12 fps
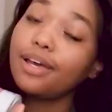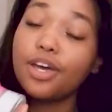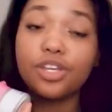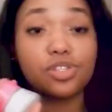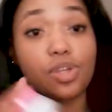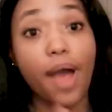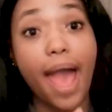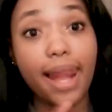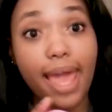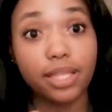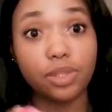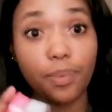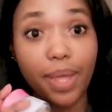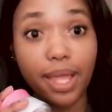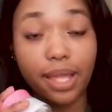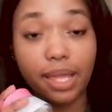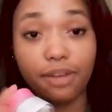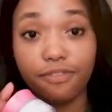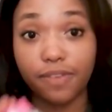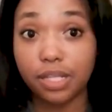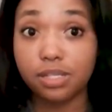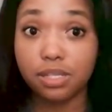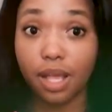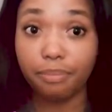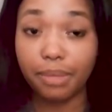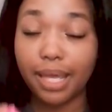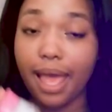So I like the way it feels on me.